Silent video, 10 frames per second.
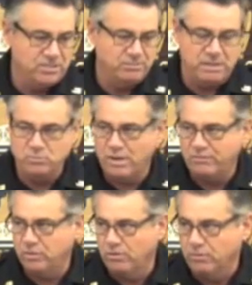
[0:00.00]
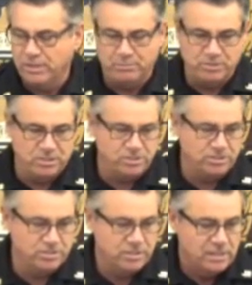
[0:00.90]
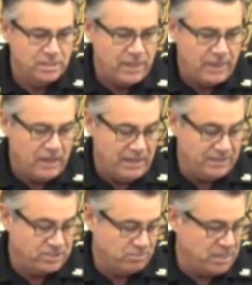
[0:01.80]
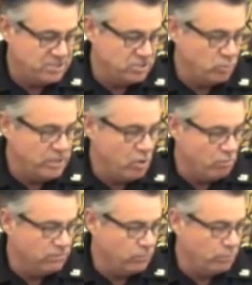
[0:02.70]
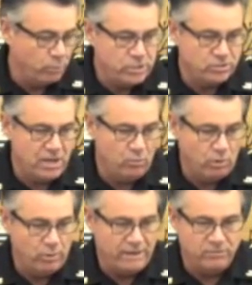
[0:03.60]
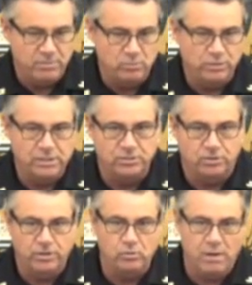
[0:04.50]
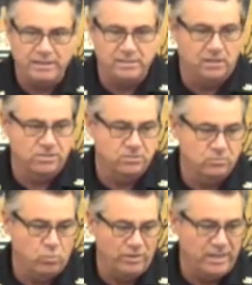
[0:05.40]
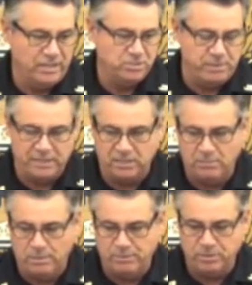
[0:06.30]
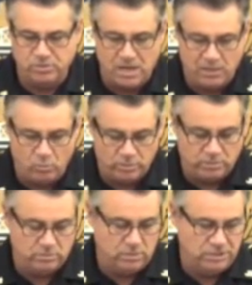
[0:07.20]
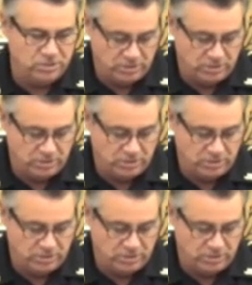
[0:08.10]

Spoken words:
sometimes we have to go for depositions, and in some cases we go over for pre-trial, where we have to meet with the attorney who might tell us what they expect to come up in the trial and what additional